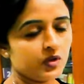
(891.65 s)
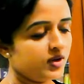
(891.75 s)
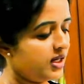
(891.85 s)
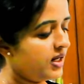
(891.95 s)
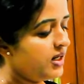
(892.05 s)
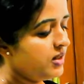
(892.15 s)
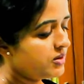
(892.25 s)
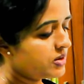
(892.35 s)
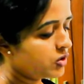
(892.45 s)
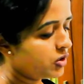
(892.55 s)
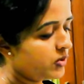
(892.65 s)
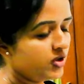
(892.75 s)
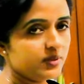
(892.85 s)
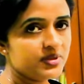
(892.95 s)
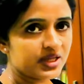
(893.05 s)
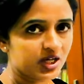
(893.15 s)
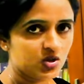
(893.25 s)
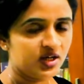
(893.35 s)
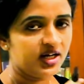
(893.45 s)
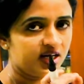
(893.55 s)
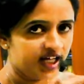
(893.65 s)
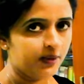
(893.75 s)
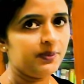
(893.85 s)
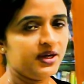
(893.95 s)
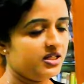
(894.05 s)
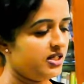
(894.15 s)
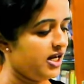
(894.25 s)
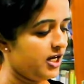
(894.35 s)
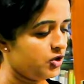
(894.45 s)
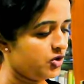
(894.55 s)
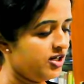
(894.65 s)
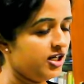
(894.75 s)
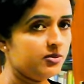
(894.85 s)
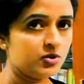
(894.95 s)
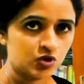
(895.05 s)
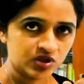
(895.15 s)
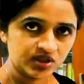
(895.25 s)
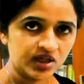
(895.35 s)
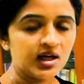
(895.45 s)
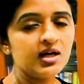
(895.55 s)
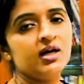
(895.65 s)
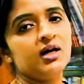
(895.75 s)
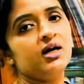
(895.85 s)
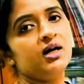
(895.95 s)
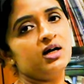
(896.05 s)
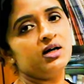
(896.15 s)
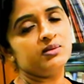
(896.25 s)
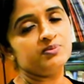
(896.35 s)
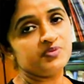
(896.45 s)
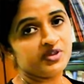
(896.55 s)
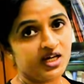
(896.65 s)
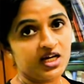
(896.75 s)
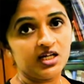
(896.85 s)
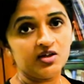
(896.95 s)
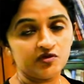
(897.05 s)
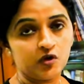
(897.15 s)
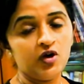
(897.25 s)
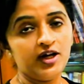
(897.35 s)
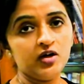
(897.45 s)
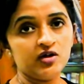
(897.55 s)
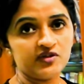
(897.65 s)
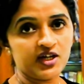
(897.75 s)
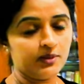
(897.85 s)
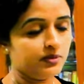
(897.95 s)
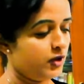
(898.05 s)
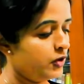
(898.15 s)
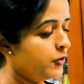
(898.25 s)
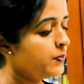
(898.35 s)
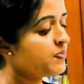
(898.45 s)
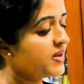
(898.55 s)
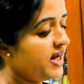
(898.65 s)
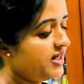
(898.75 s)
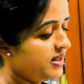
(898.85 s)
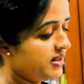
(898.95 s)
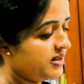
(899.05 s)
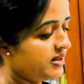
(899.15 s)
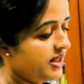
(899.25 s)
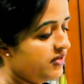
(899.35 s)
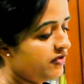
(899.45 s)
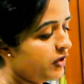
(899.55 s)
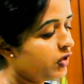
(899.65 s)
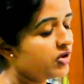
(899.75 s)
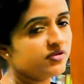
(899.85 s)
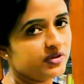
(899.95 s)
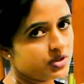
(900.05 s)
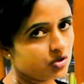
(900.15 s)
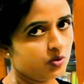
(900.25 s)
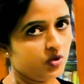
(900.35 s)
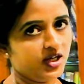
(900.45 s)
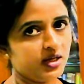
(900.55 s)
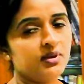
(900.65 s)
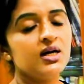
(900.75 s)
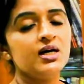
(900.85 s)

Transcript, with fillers: Okay, so stomodium is actually a dip in the ectoderm due to the uh, cranial folding of the embryo, and uh, the floor of the stomodium